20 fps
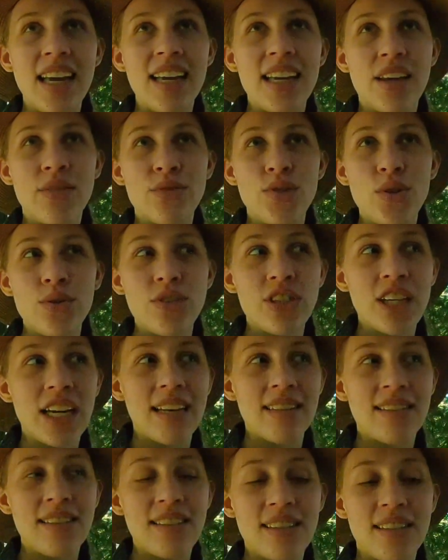it gives you a
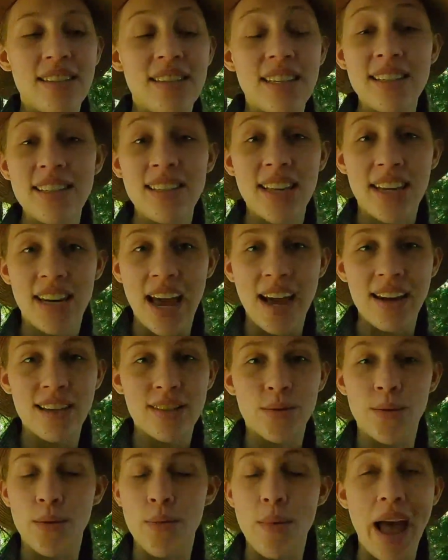chance to
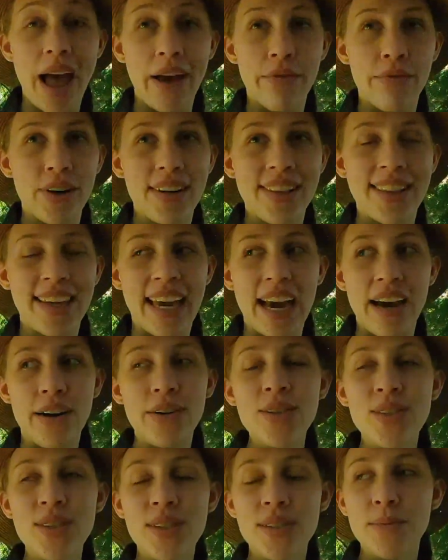disconnect from everything
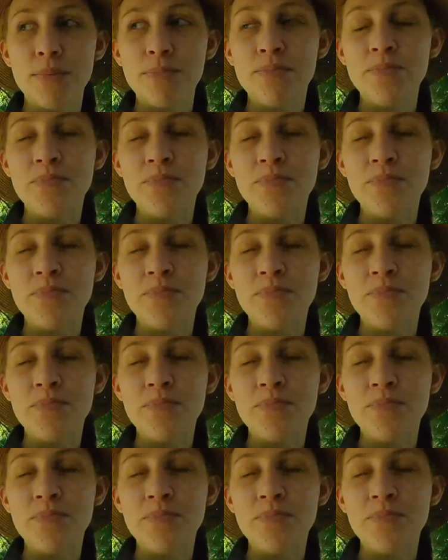else.